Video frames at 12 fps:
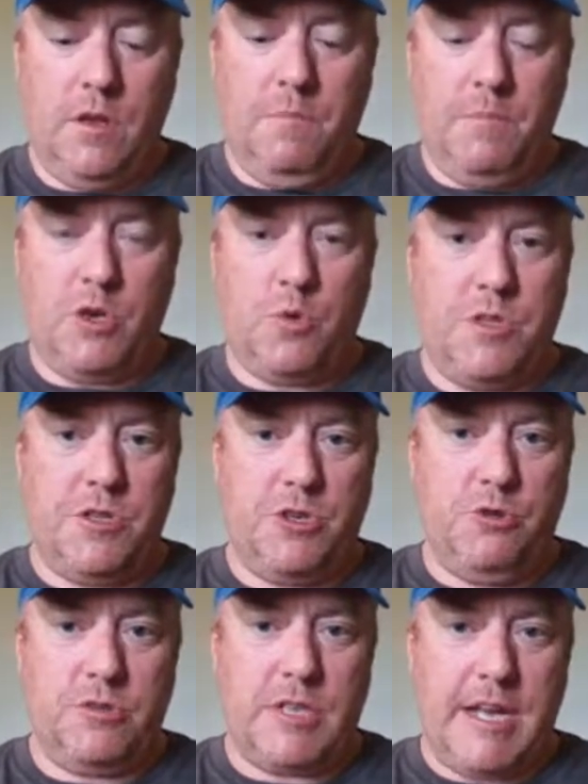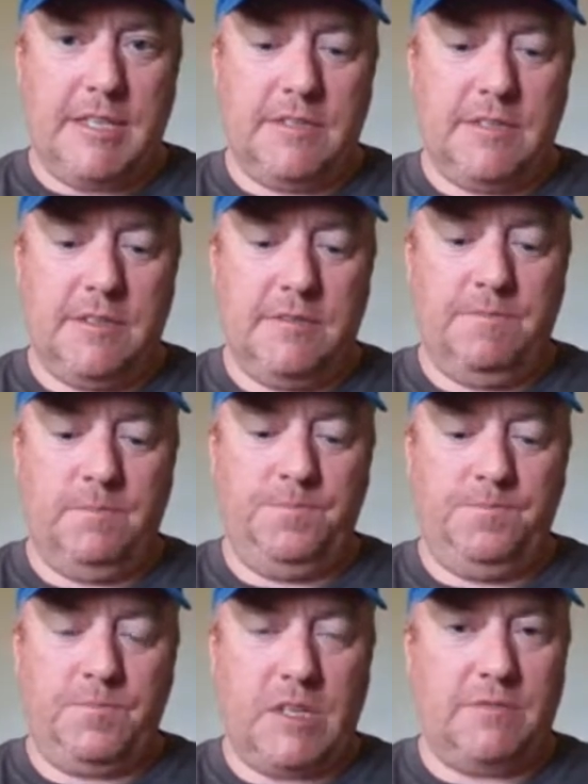Between the two sites,
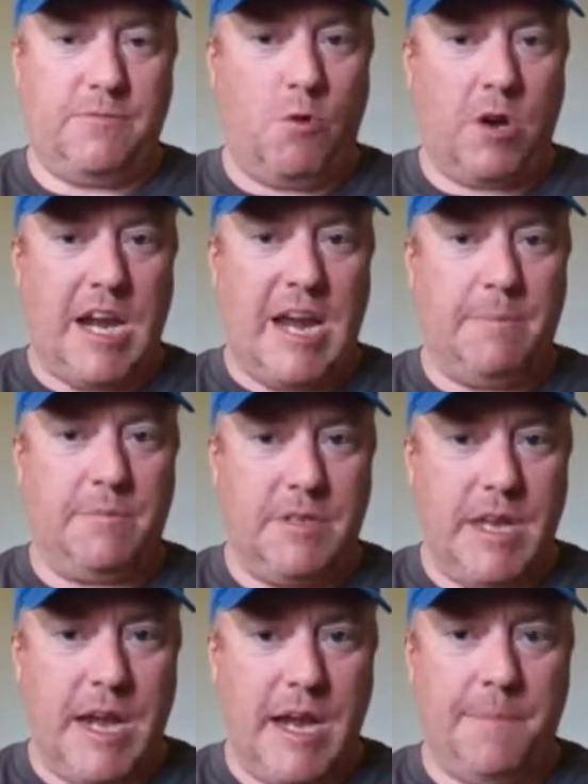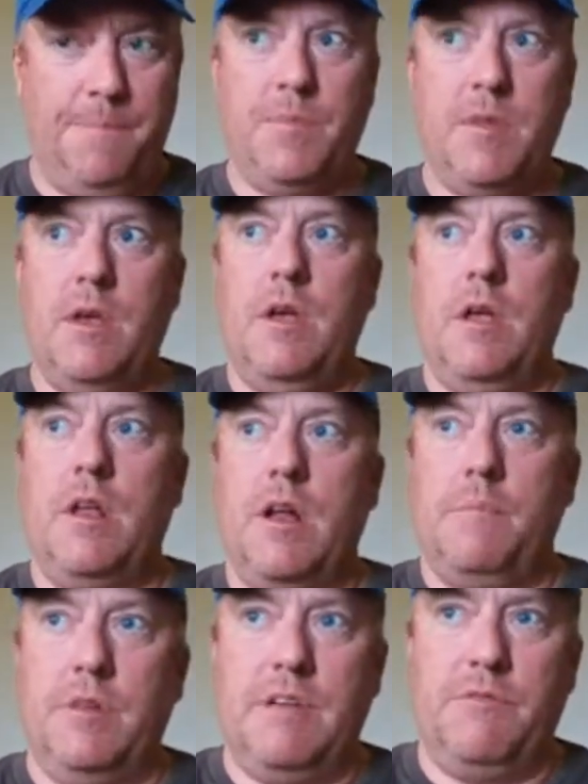that's 4 games a day. And I
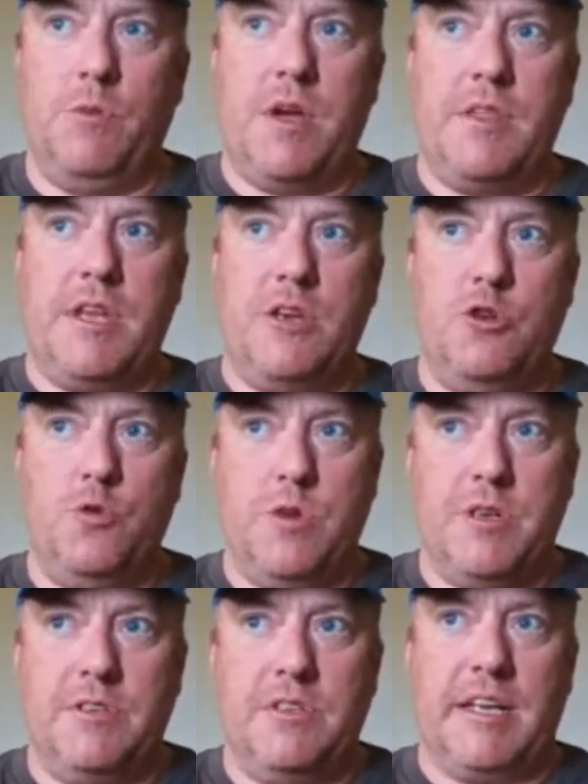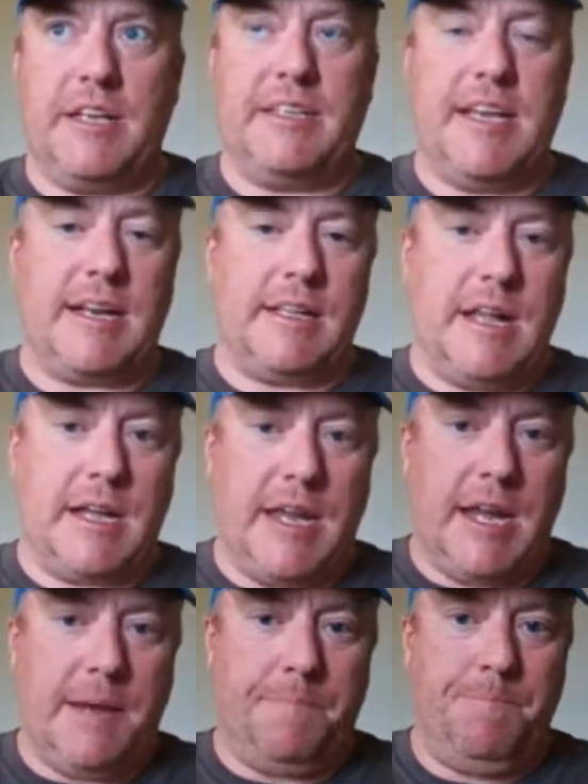believe the way they do it is like a 10 o'clock
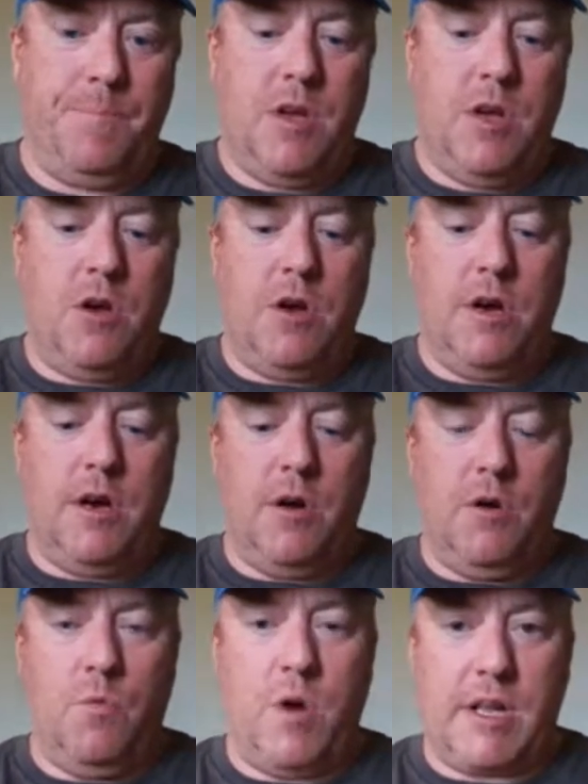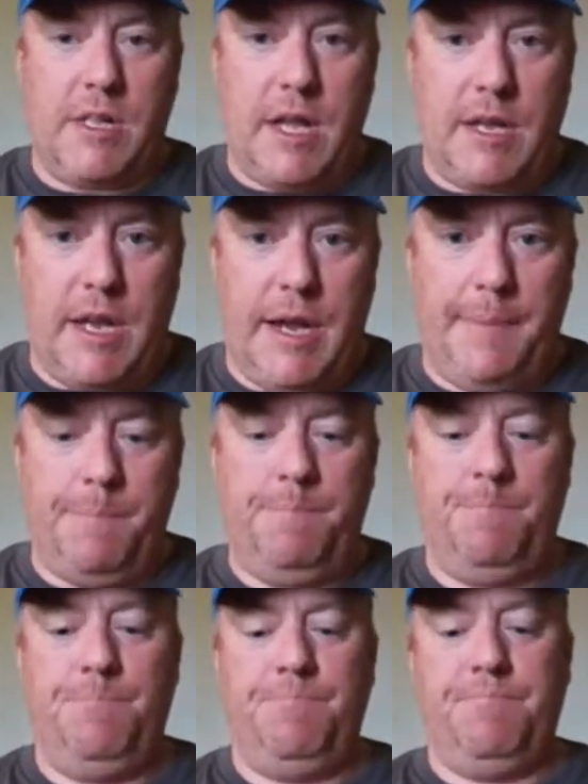game, 1 o'clock game,
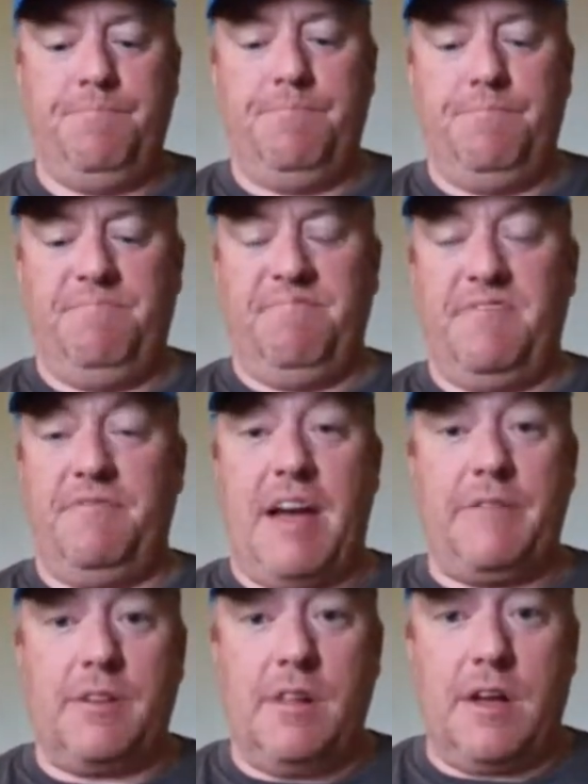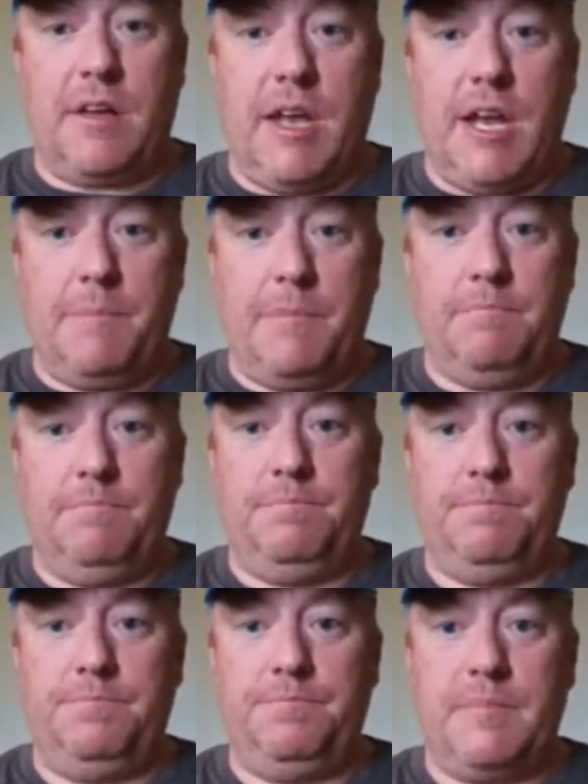5 o'clock game,
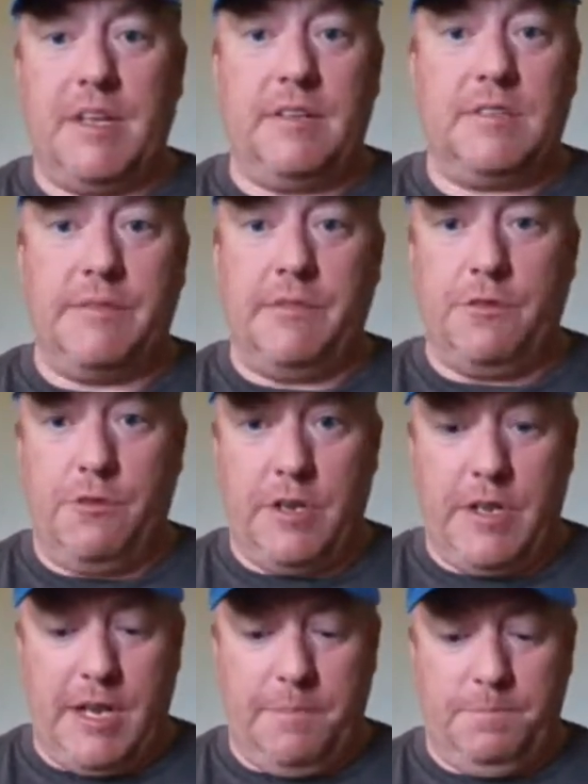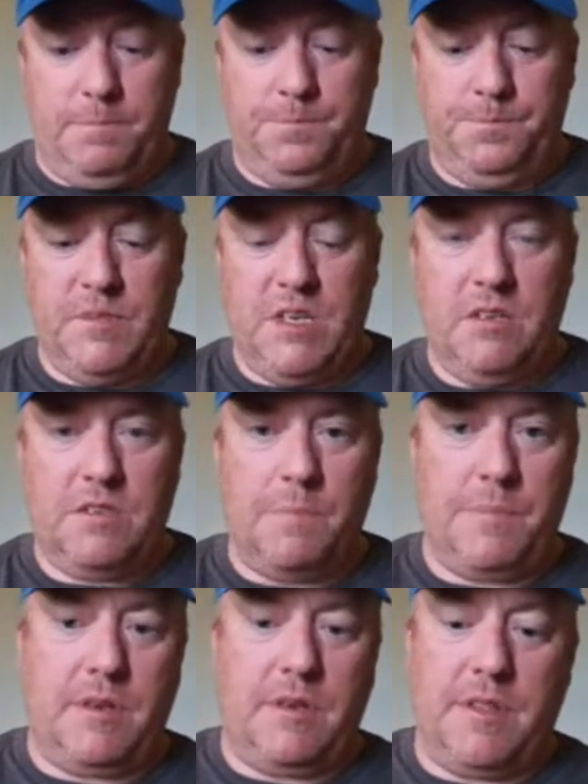and a 7:30 game.
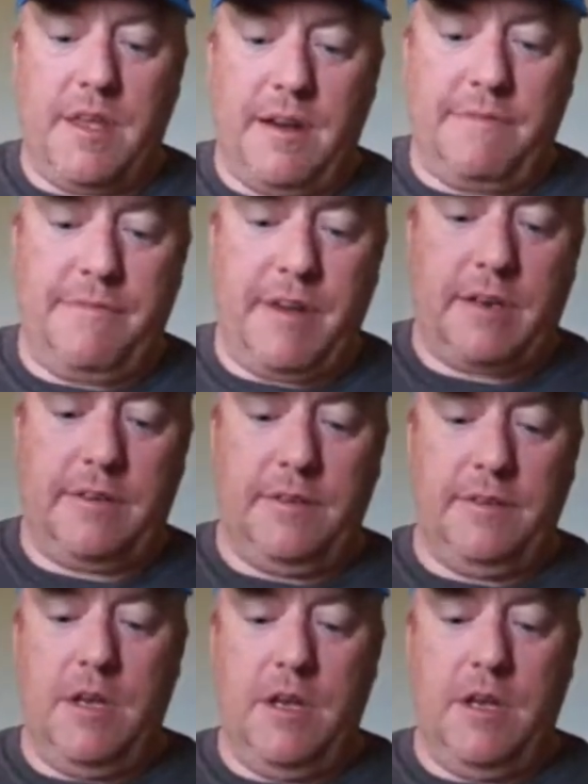Something to that effect.